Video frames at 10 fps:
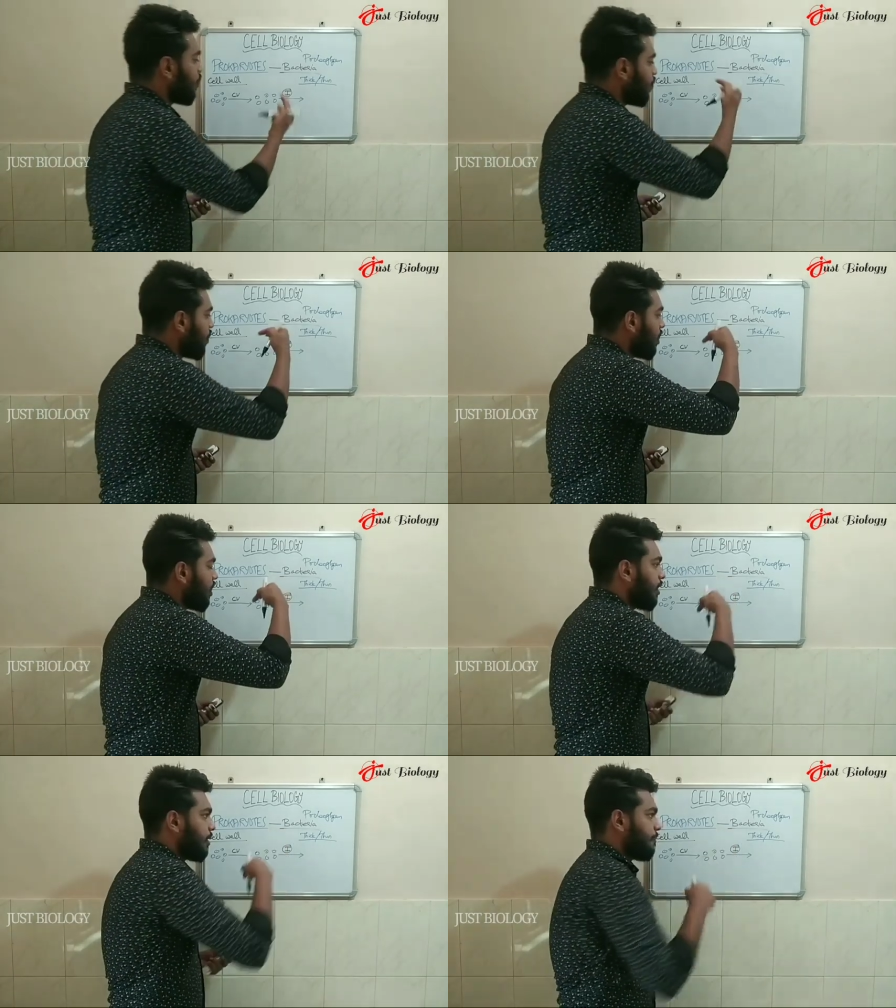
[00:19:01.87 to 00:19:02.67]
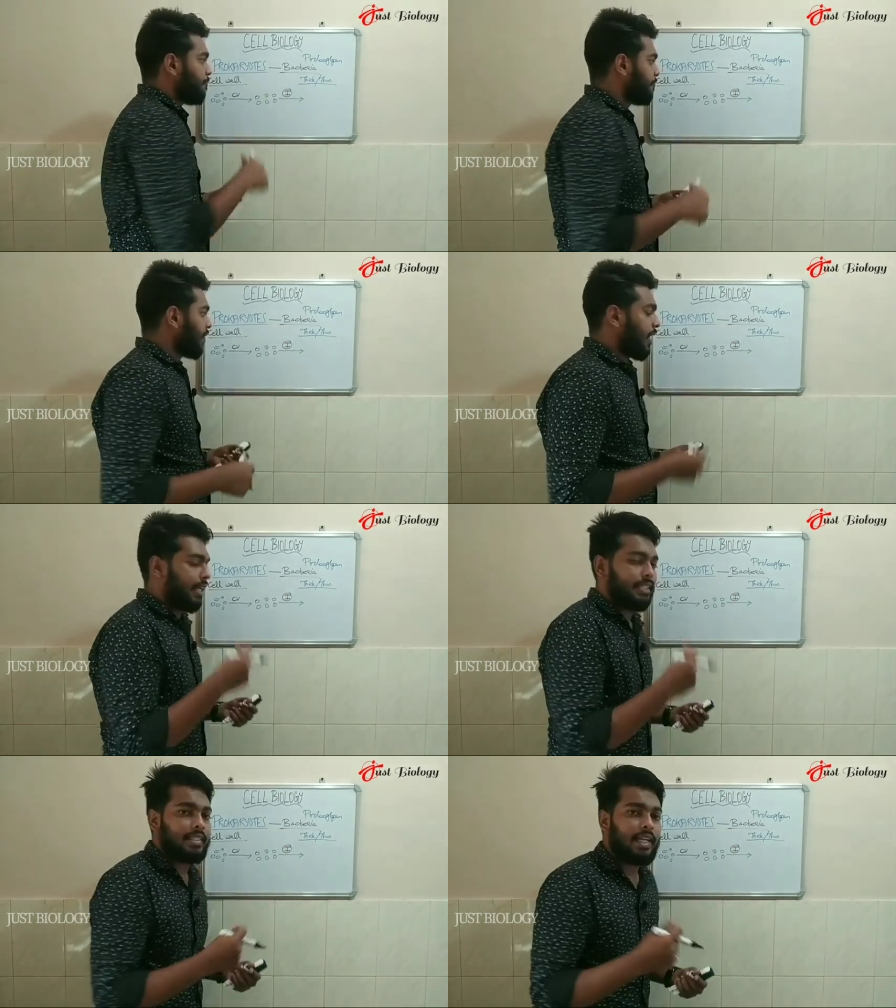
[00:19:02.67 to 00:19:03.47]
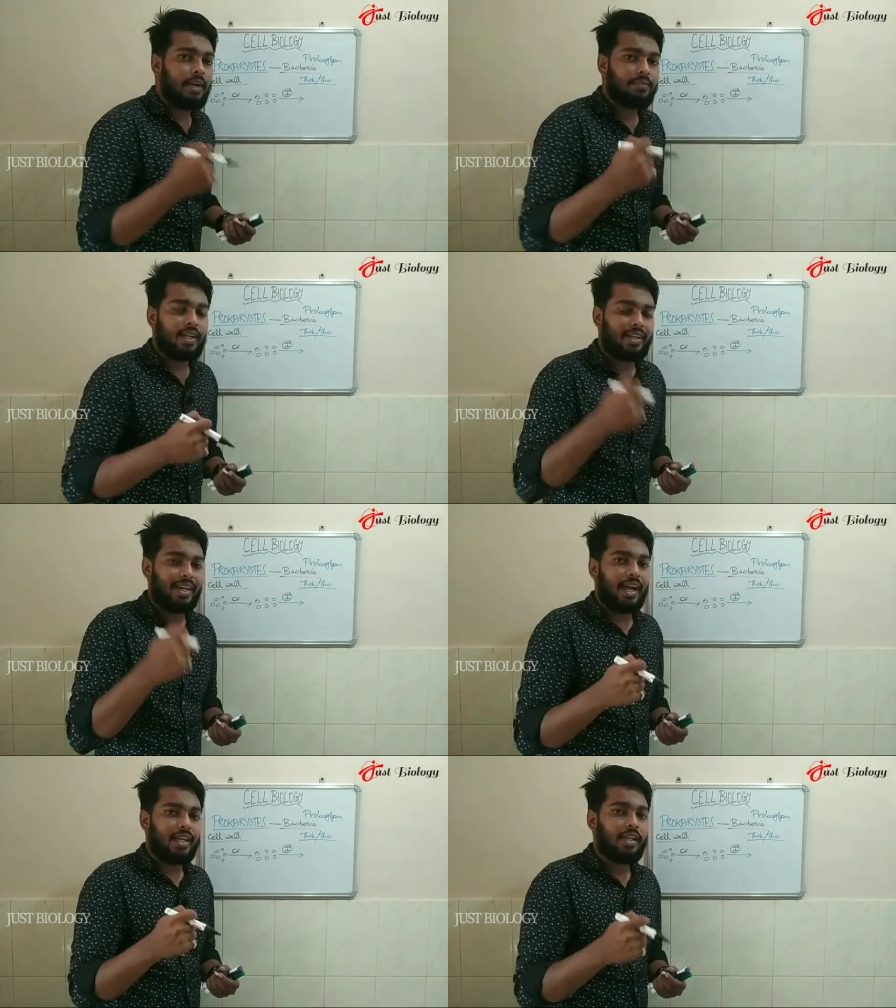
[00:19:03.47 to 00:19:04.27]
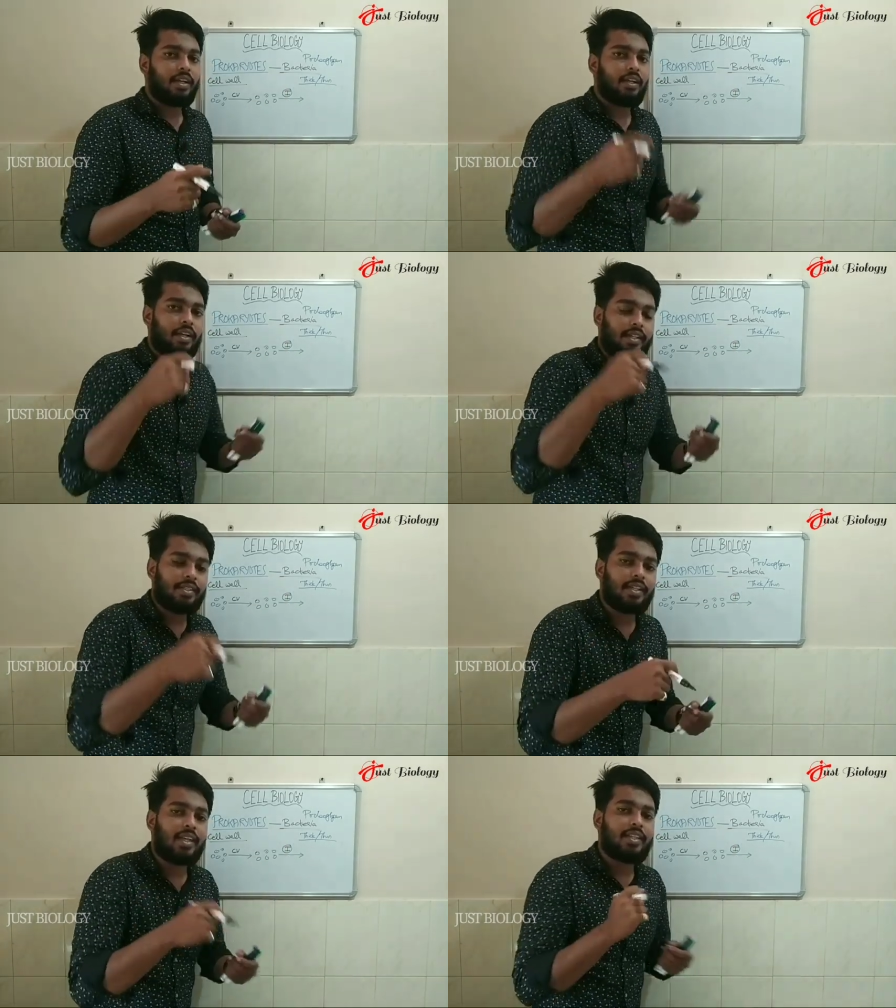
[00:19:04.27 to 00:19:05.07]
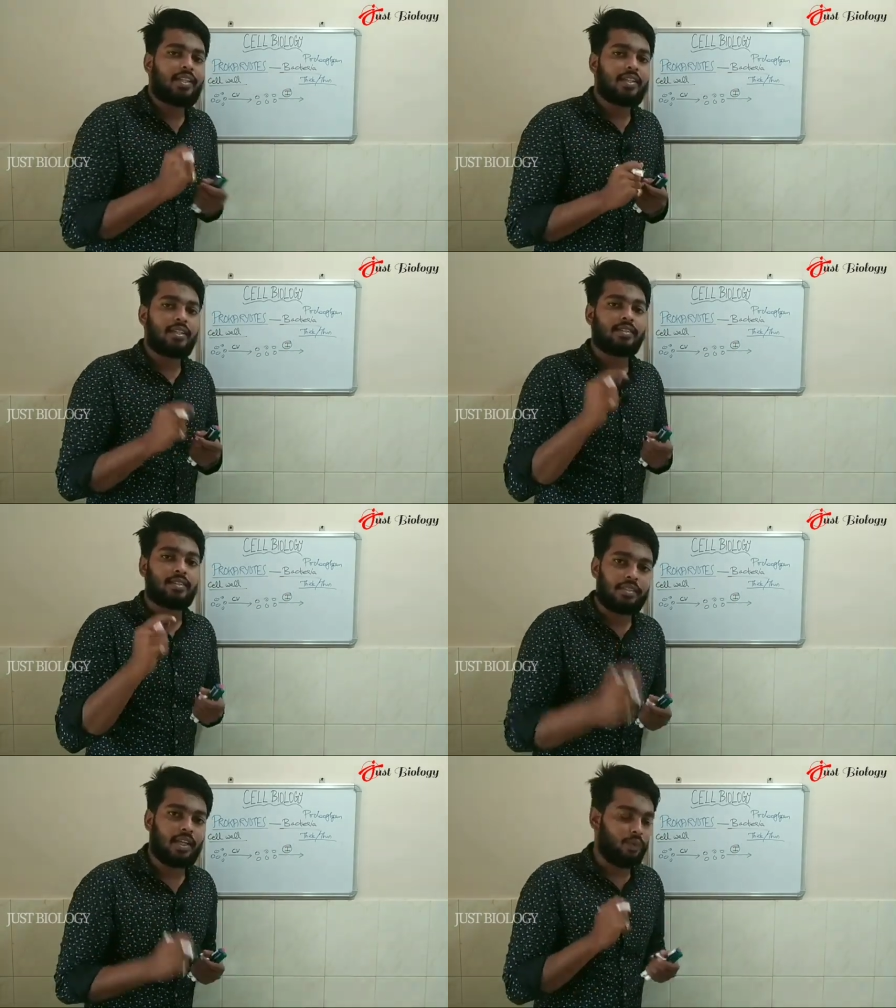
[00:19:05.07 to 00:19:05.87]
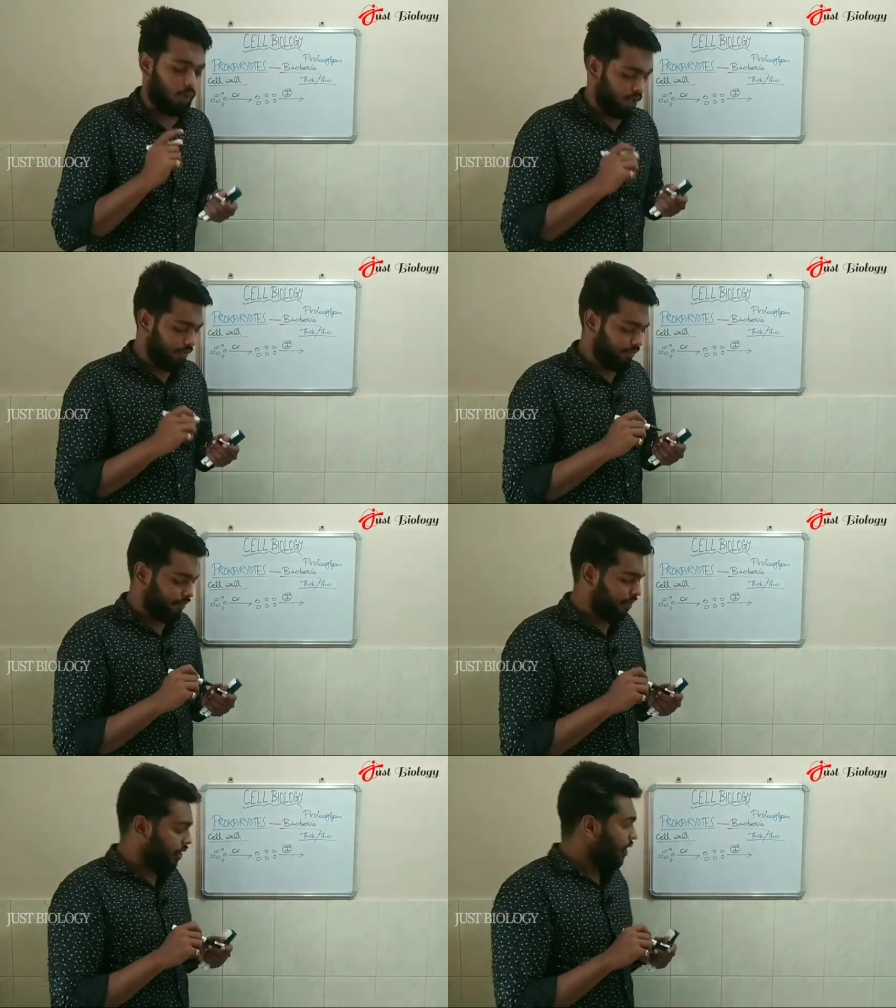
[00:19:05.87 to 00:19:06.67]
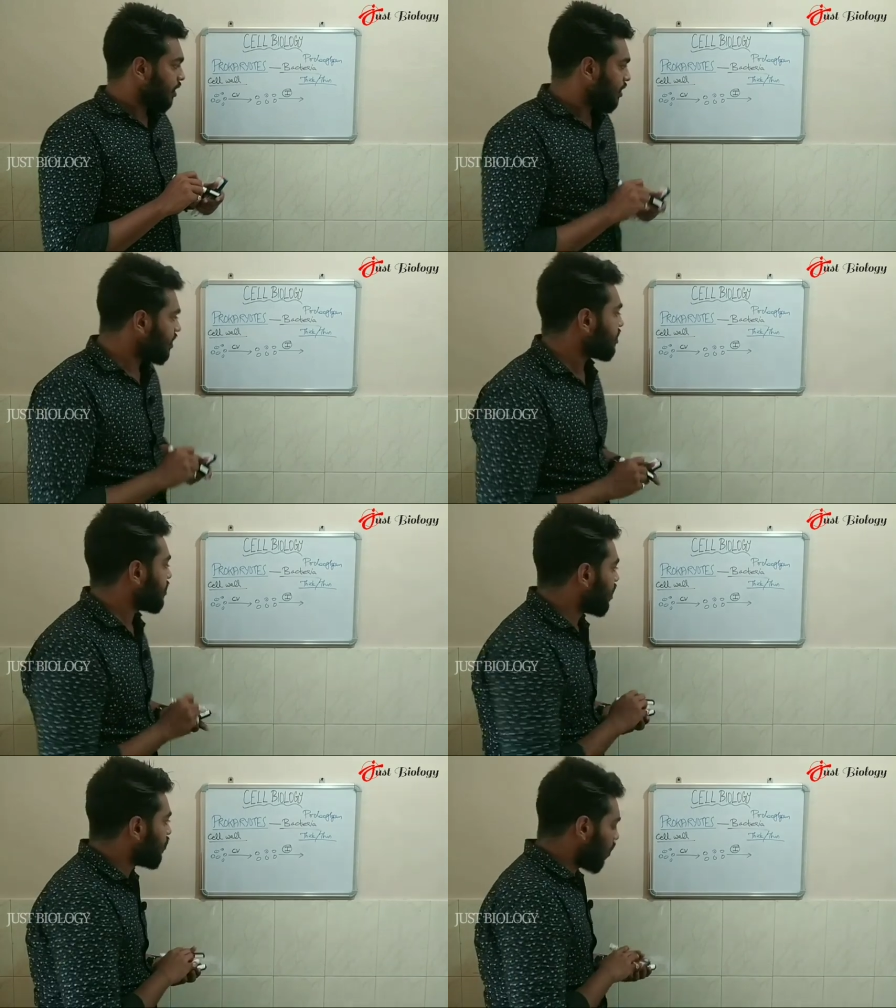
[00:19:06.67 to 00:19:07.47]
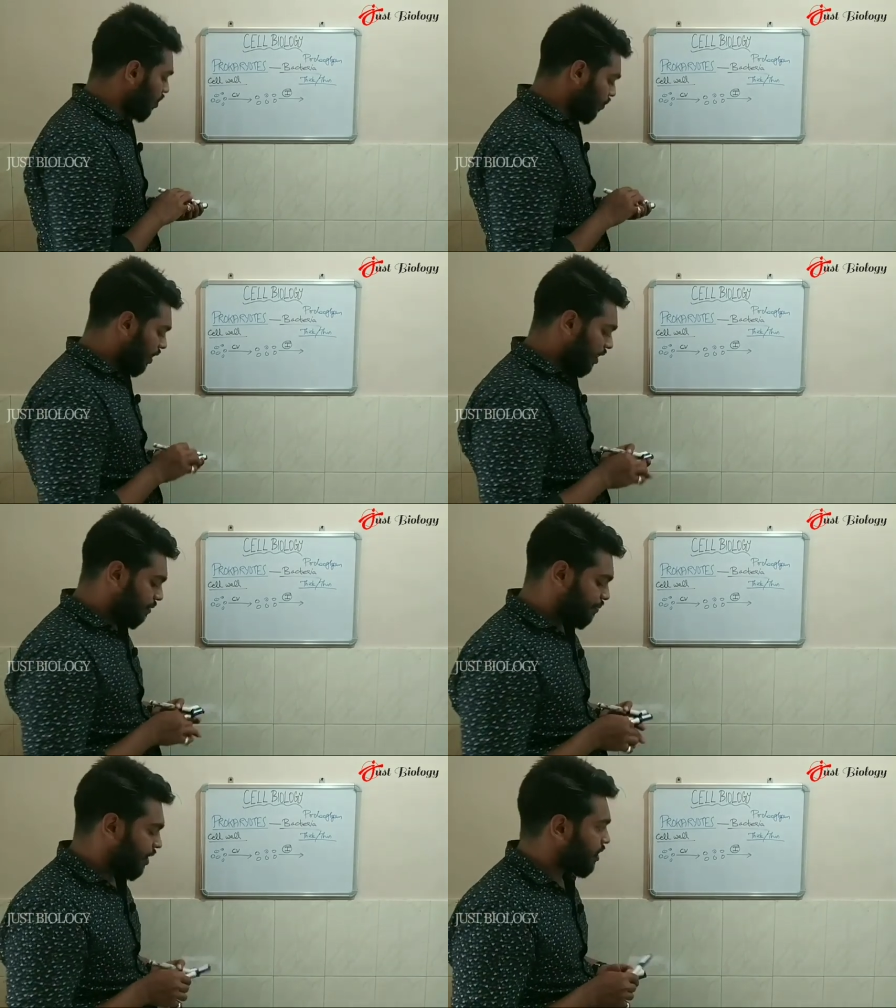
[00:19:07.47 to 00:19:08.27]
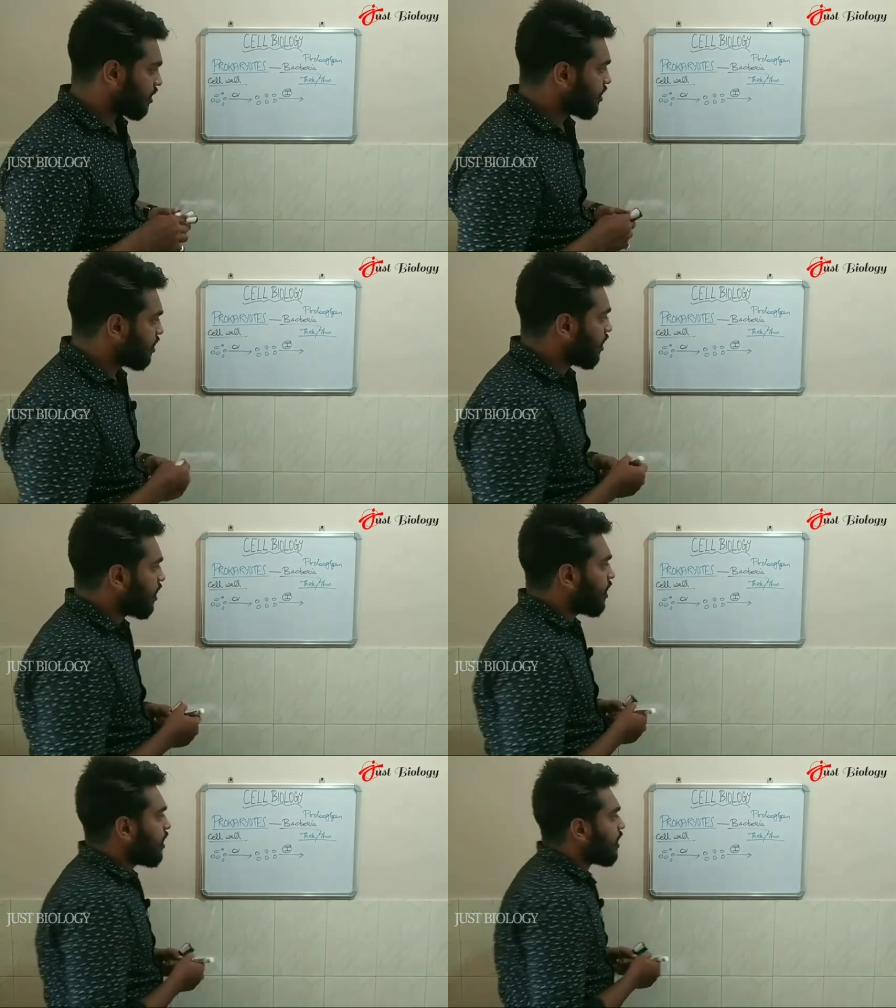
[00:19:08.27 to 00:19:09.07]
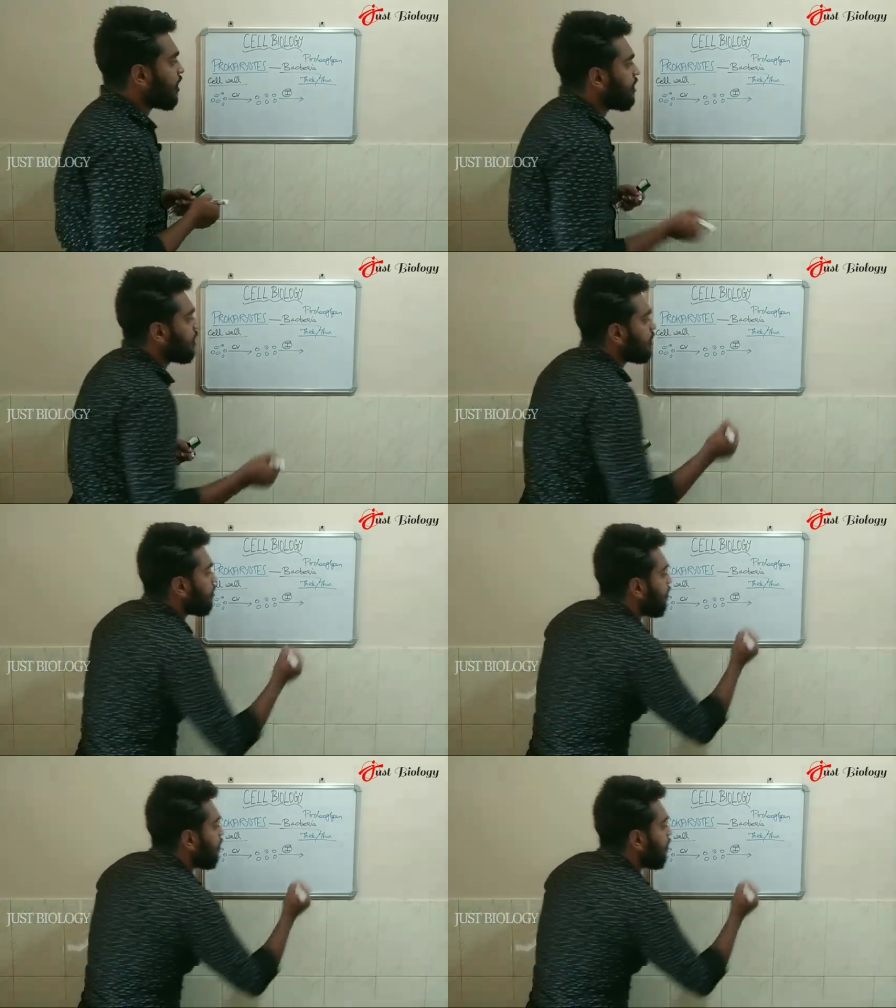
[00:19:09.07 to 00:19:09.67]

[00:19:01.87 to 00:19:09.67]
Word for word: will entrap the dye inside the cell wall. Then the cell wall will appear either